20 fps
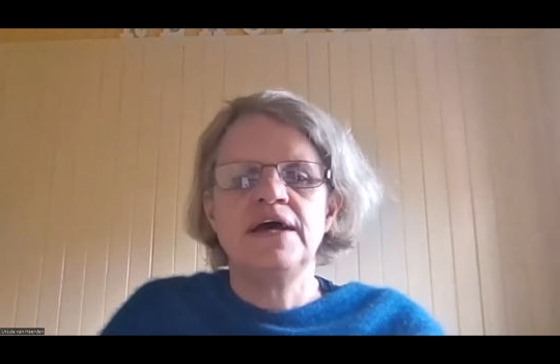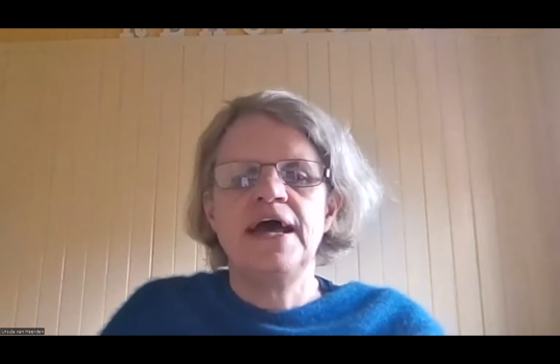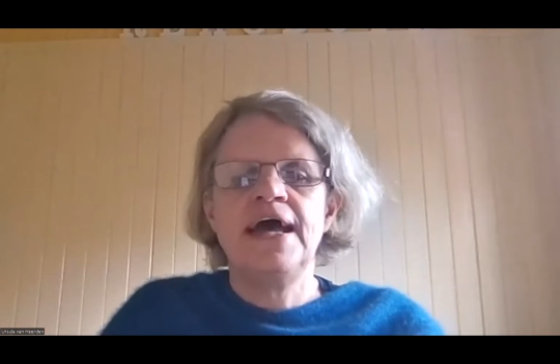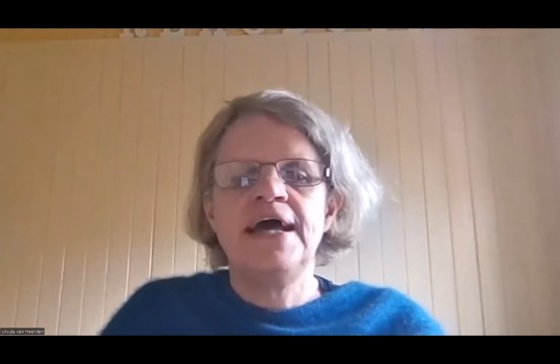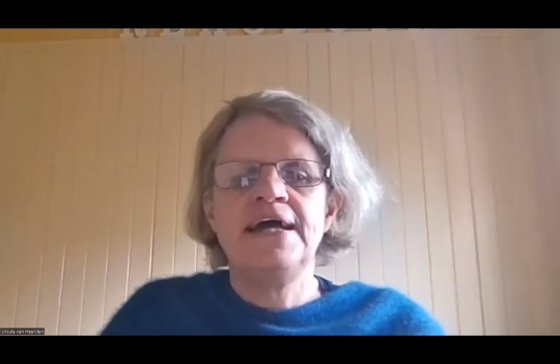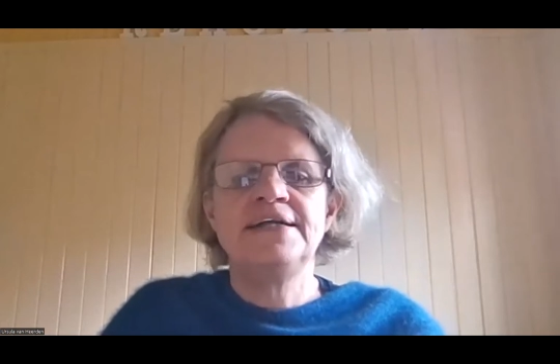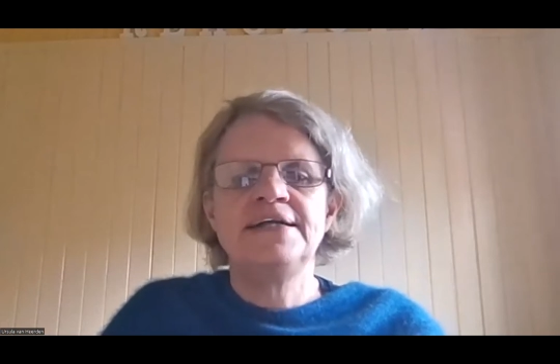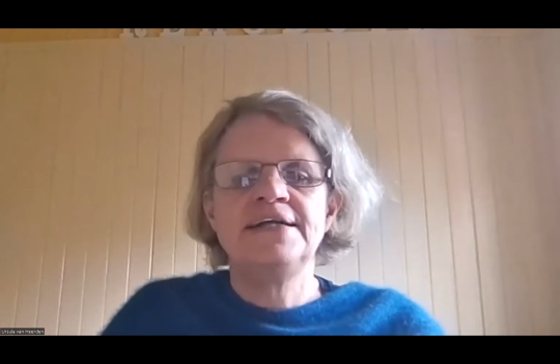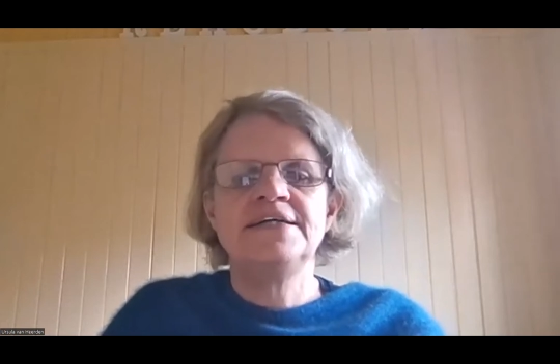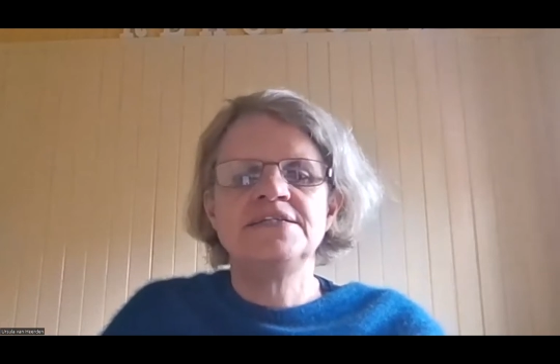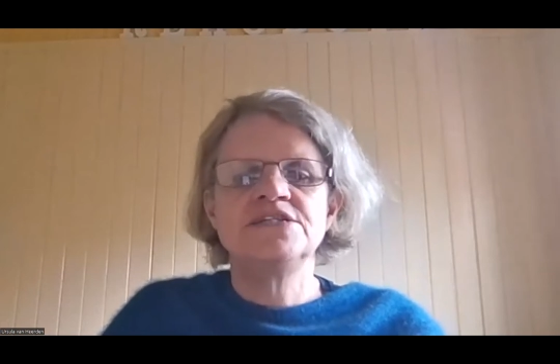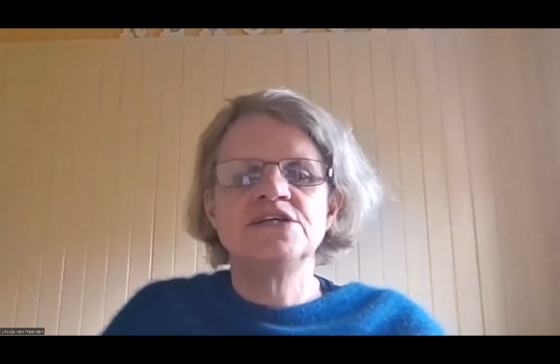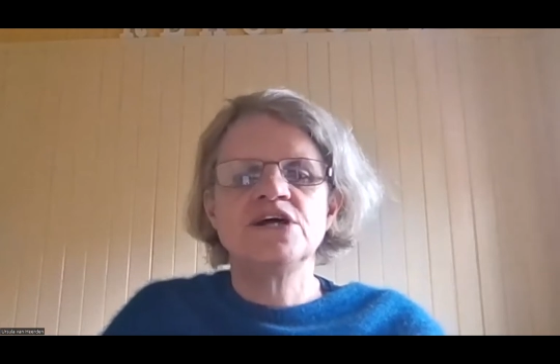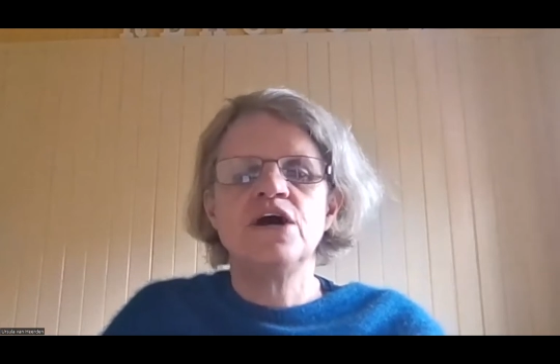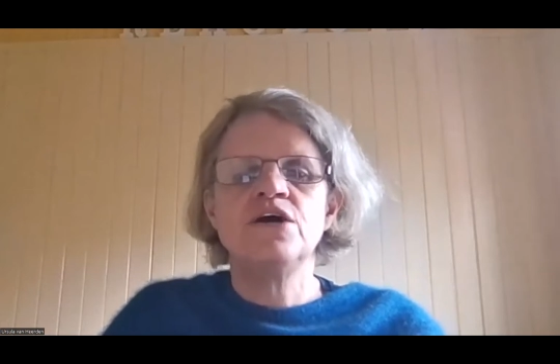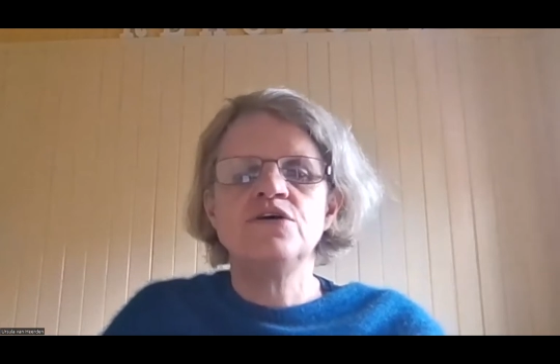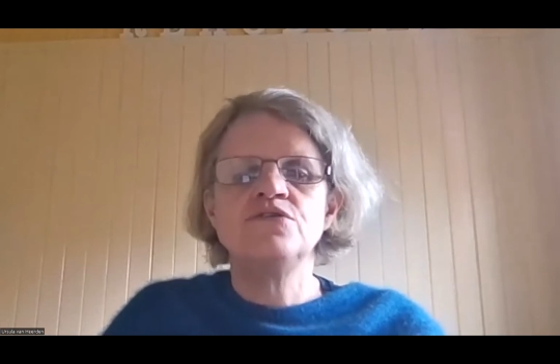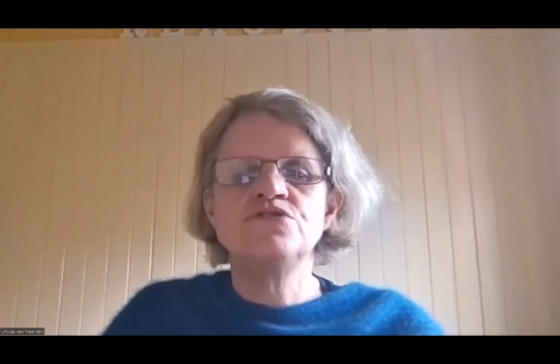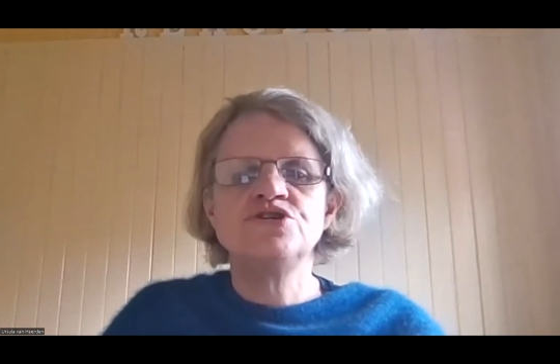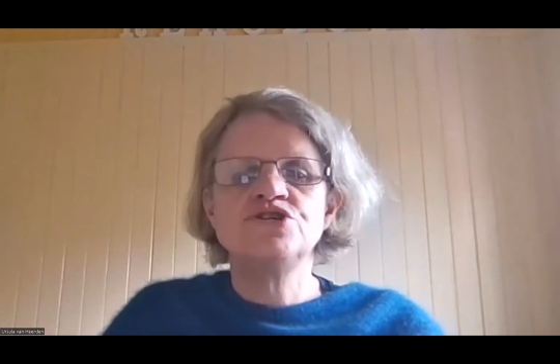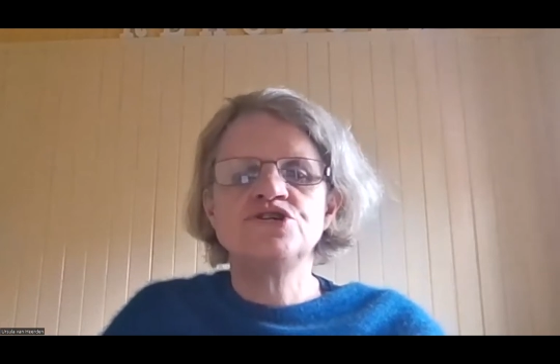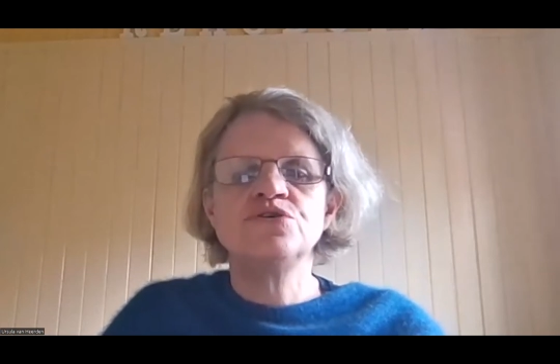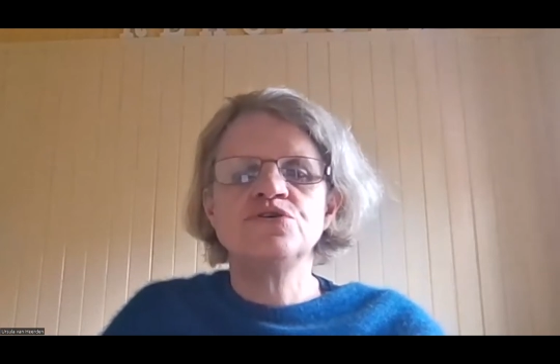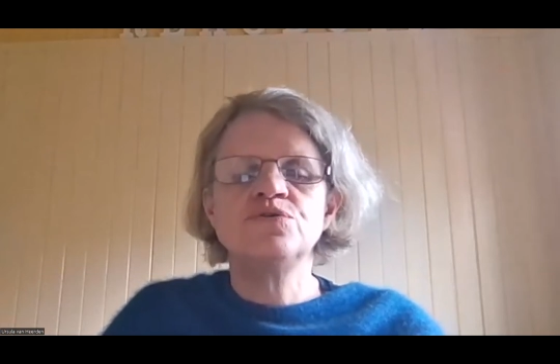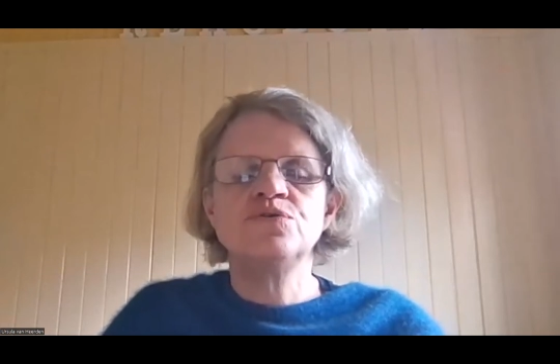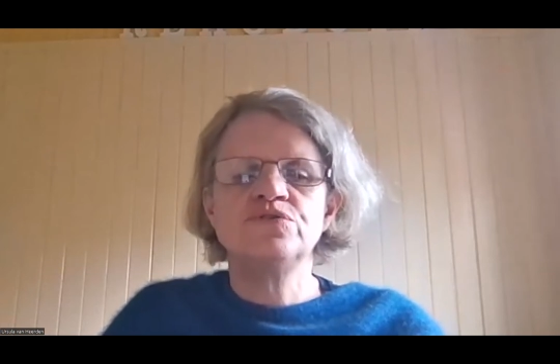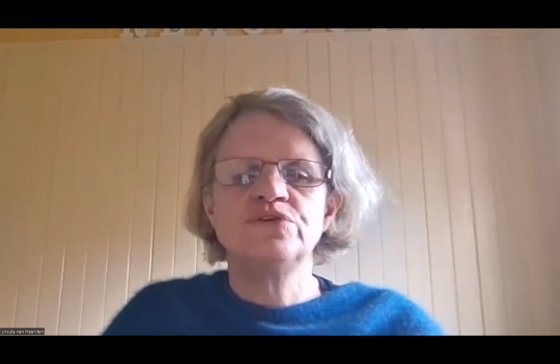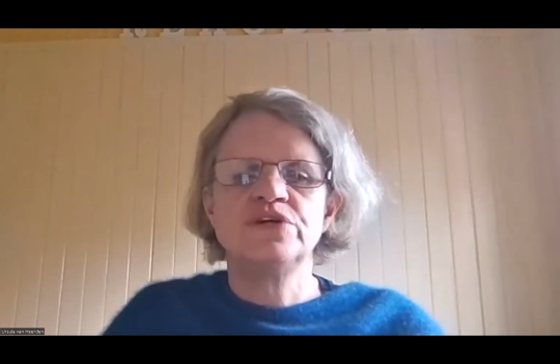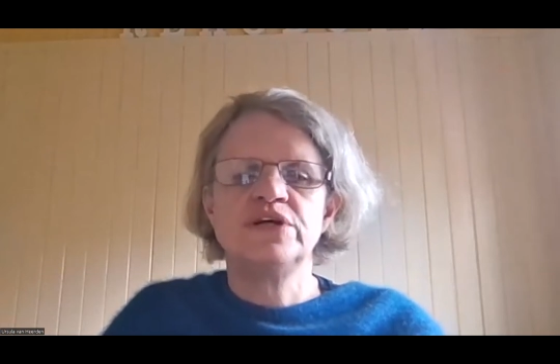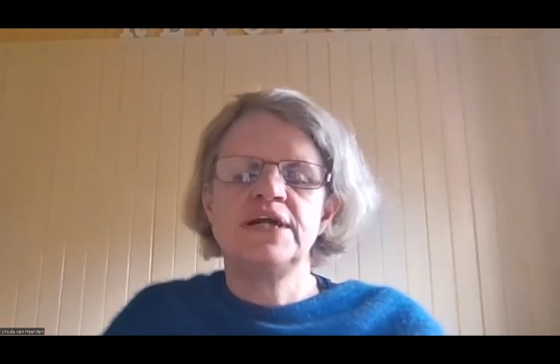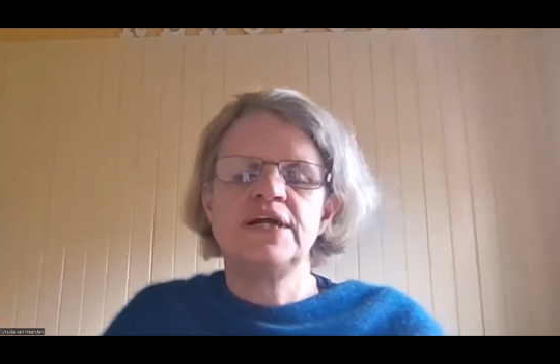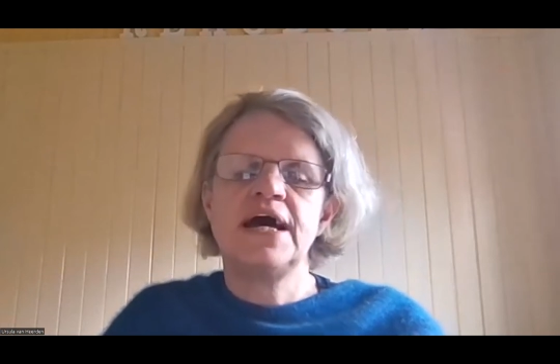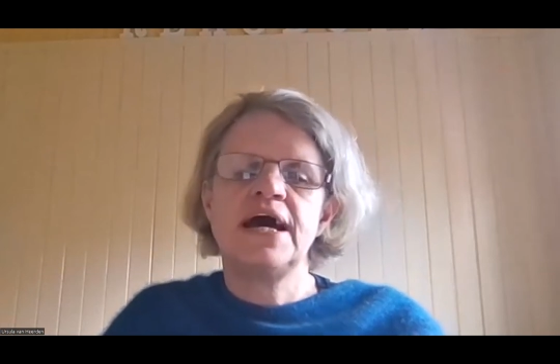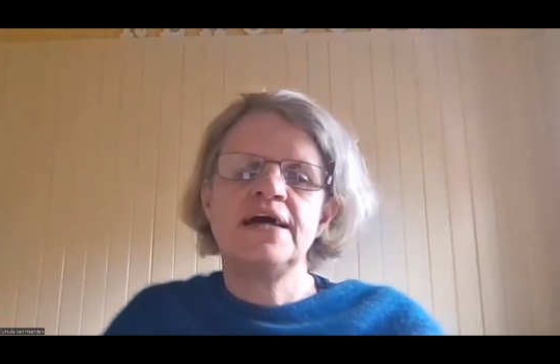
and his own children